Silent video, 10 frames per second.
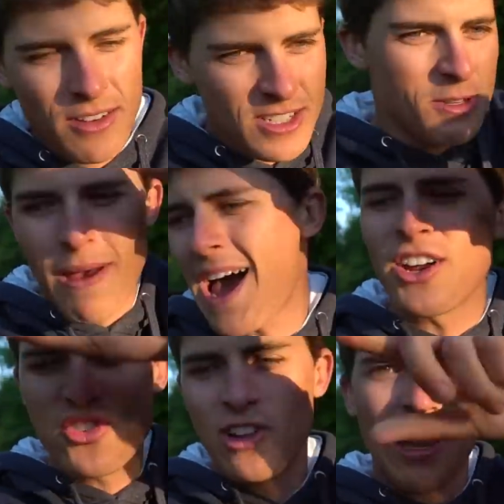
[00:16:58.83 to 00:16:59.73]

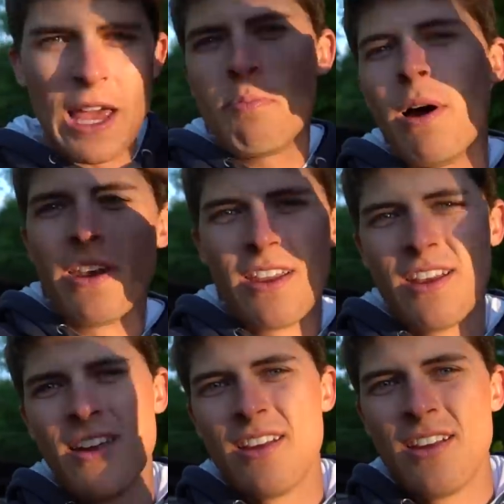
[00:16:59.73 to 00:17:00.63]
Smash the like button
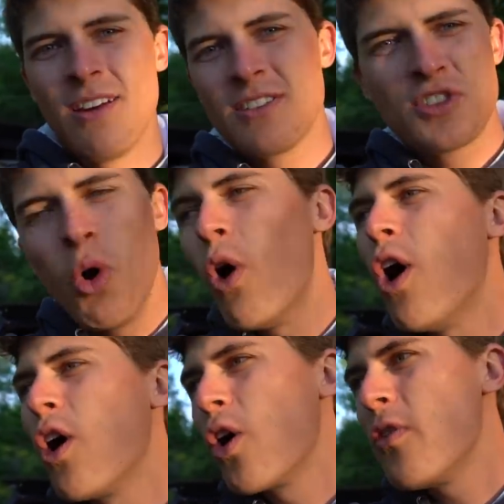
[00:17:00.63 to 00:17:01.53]
so
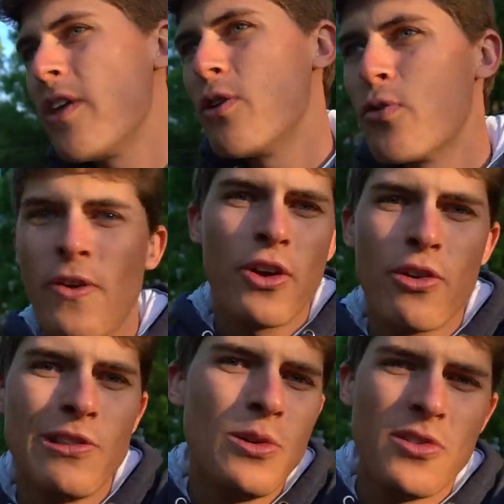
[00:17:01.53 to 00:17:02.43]
hard that your
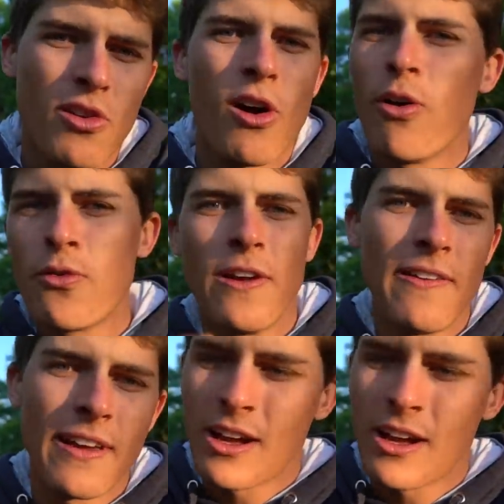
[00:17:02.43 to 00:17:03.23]
finger loses all feeling.